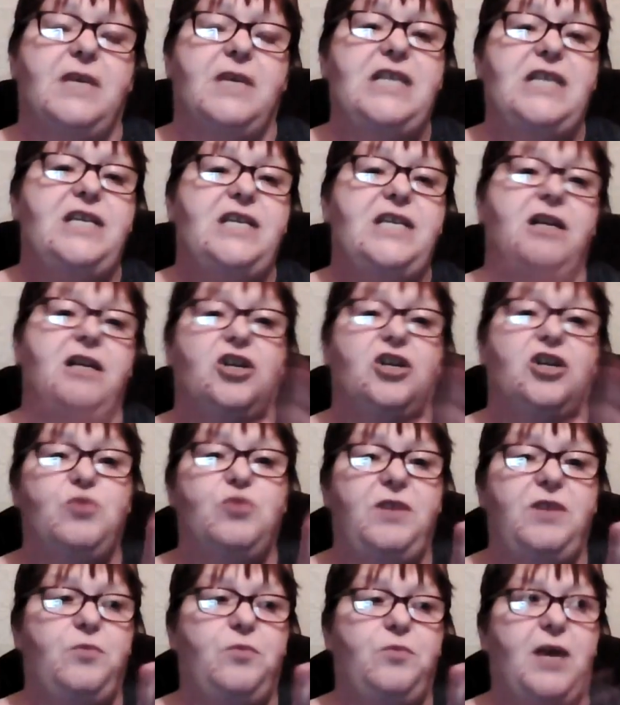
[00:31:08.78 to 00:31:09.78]
it because
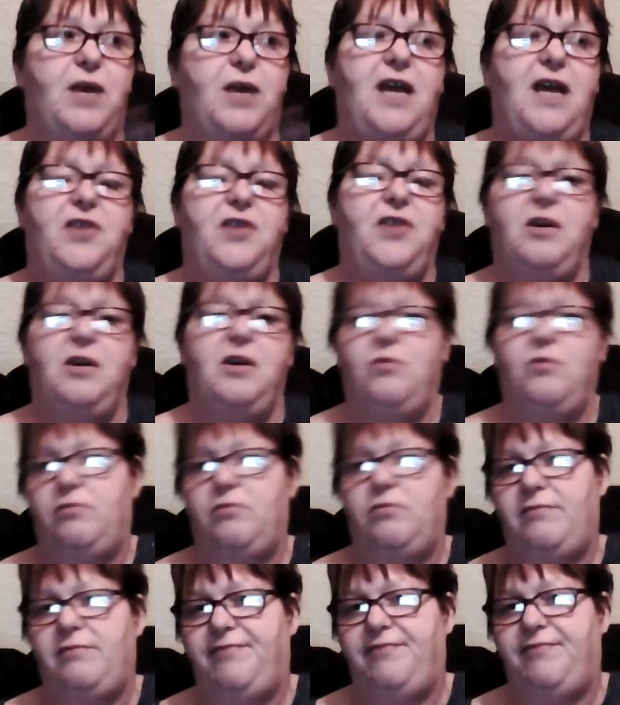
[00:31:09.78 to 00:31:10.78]
we either
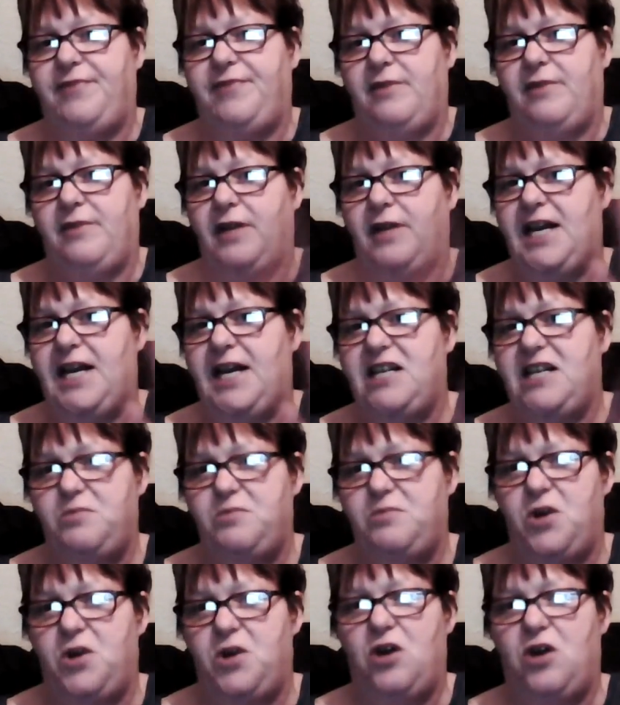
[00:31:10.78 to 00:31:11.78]
gas
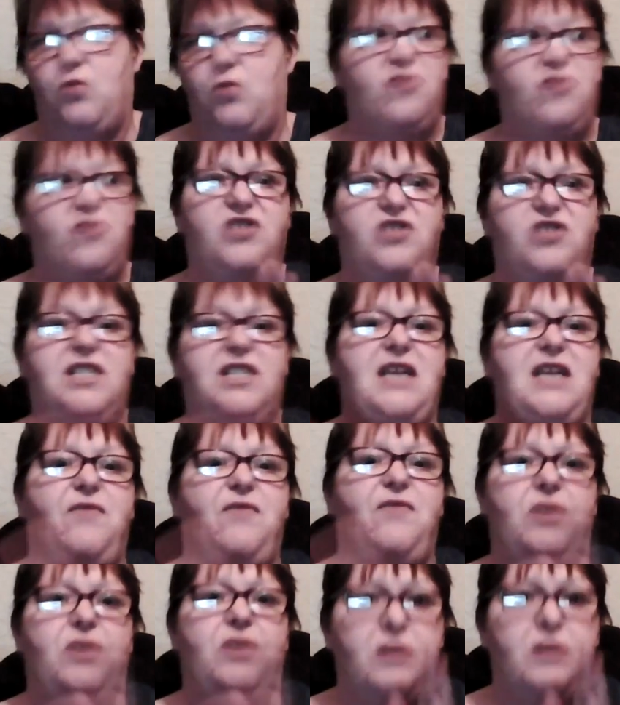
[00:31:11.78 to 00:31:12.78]
mark 1 to
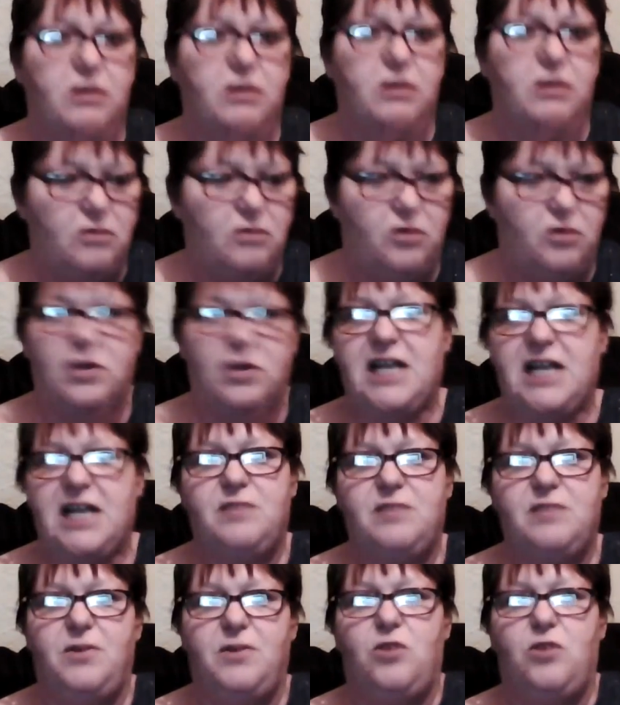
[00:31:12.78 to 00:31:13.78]
7 or
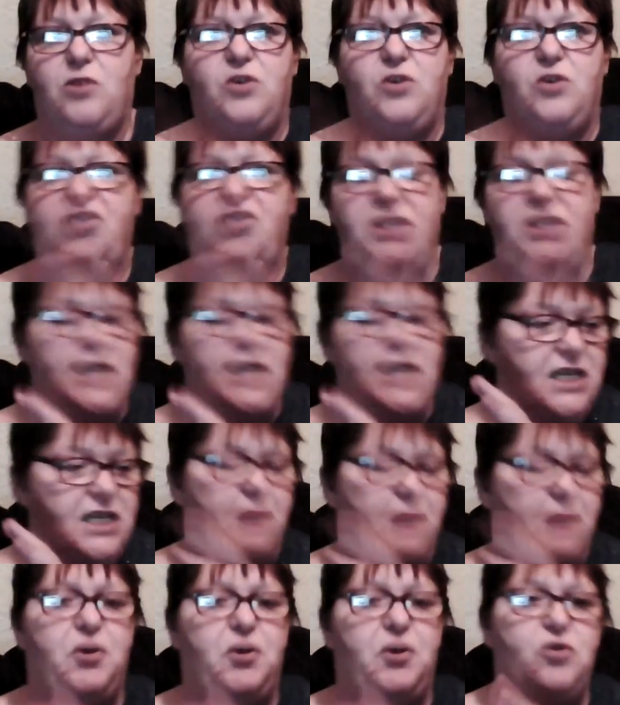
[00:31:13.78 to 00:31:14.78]
gas mark 1 to 6?
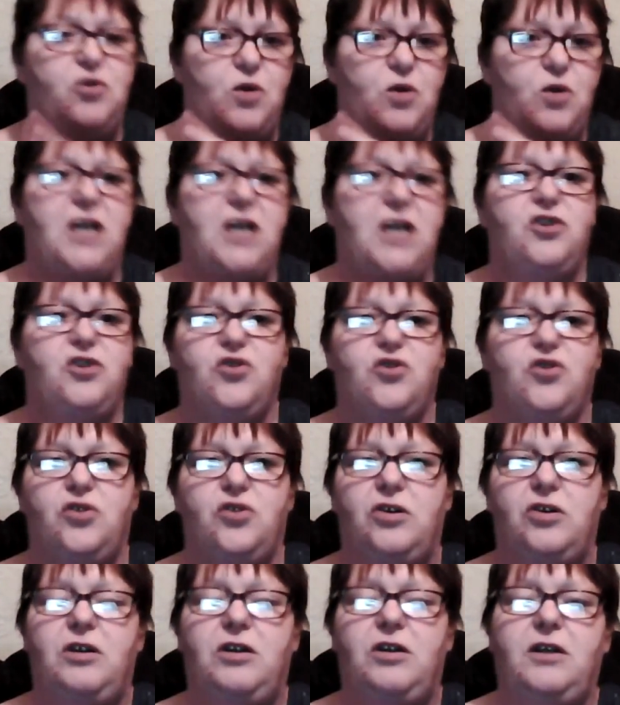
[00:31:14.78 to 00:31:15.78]
I'm not quite
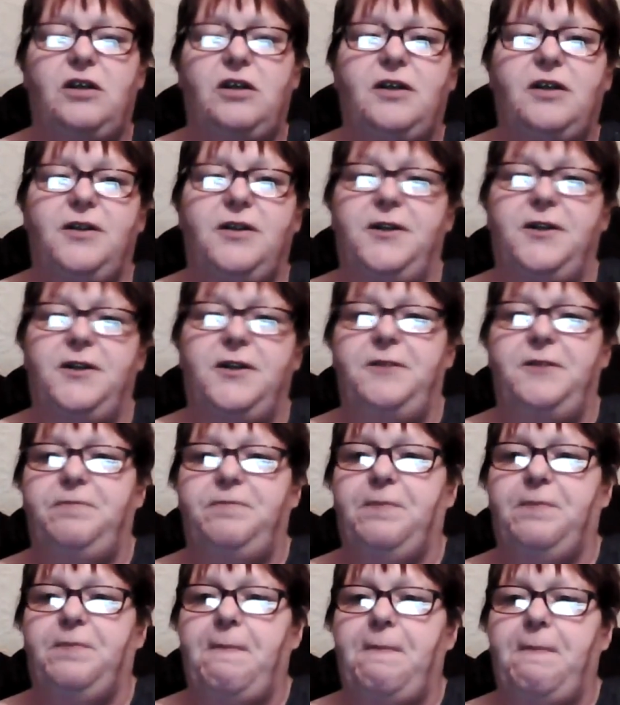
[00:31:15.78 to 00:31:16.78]
sure.
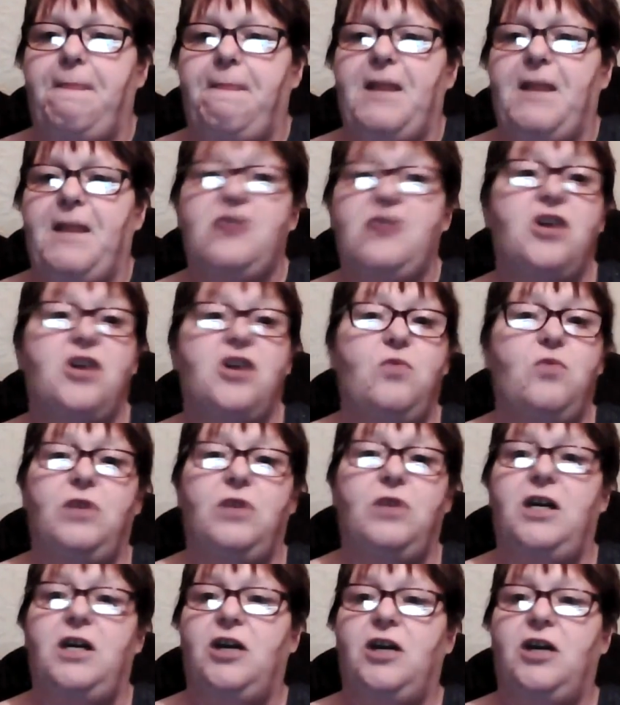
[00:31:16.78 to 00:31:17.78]
So,
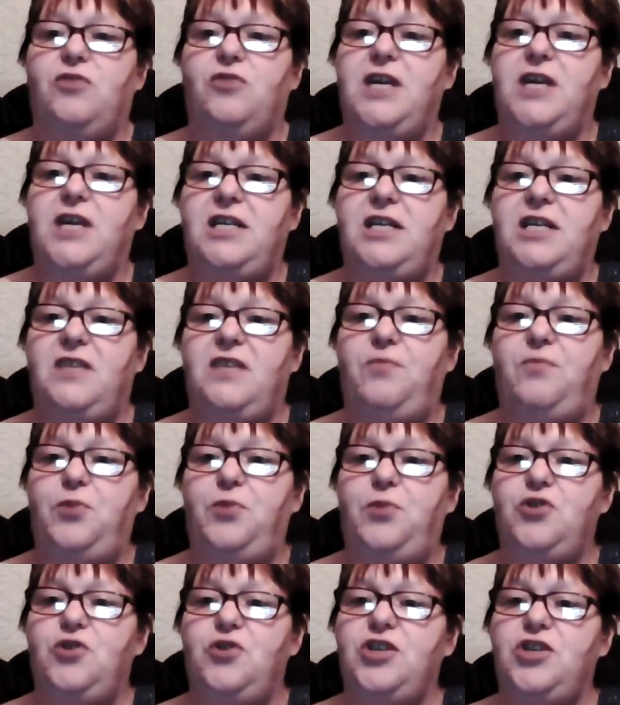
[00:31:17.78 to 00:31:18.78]
Creative
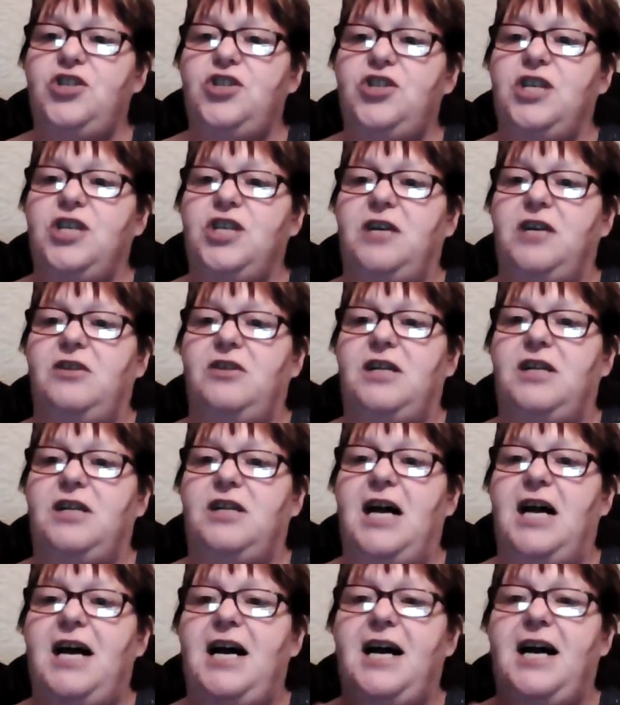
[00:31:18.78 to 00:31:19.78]
Poojas channel,
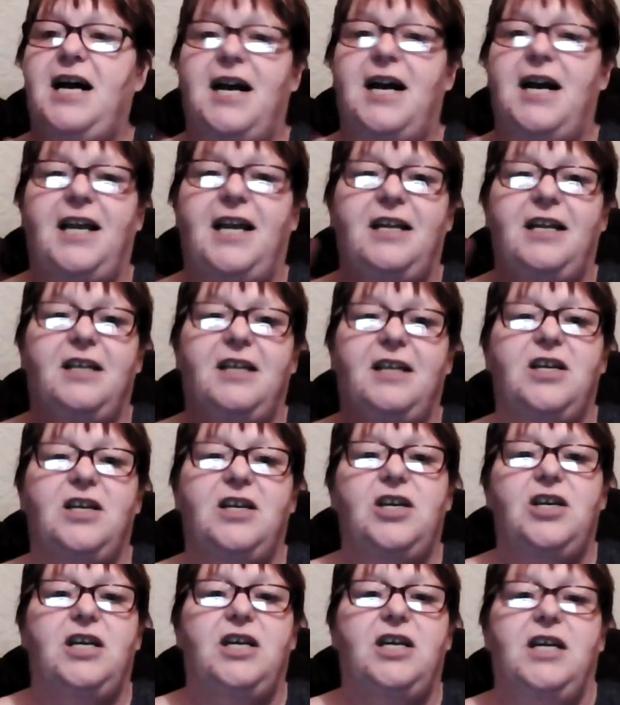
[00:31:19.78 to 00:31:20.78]
hi.
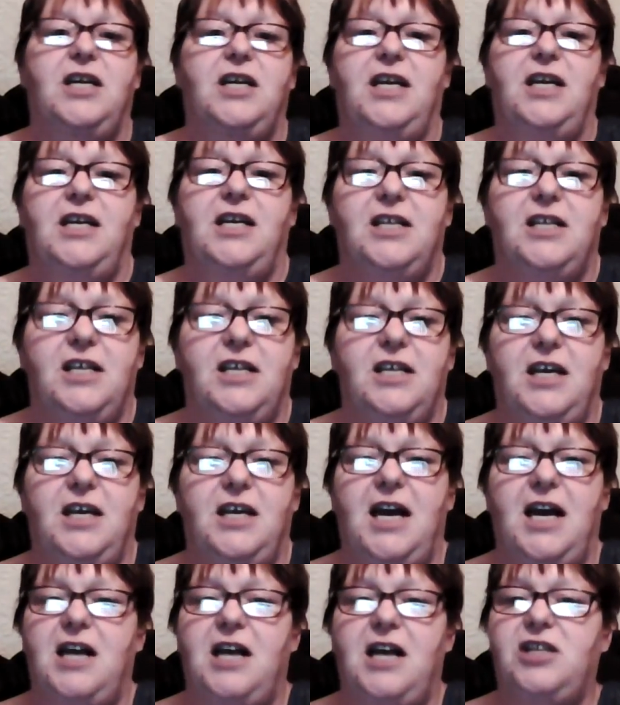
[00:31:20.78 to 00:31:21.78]

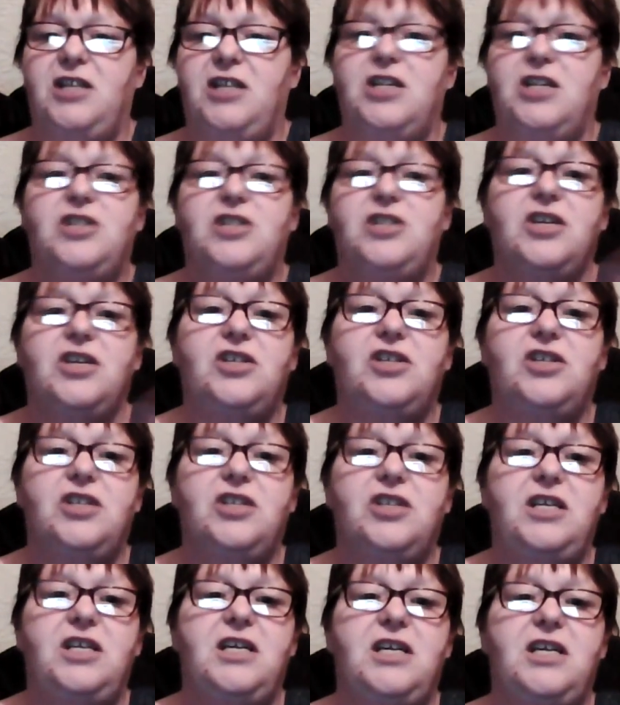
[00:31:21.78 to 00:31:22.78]
Yeah, as
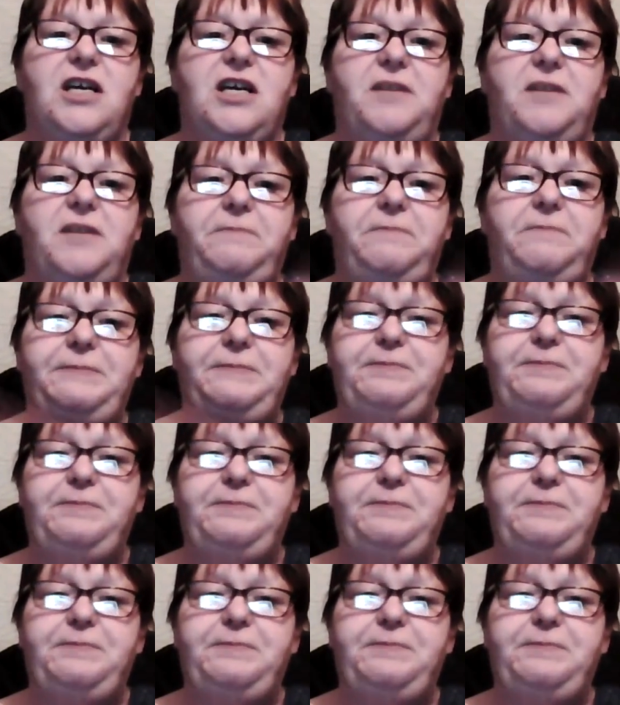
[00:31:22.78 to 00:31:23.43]
the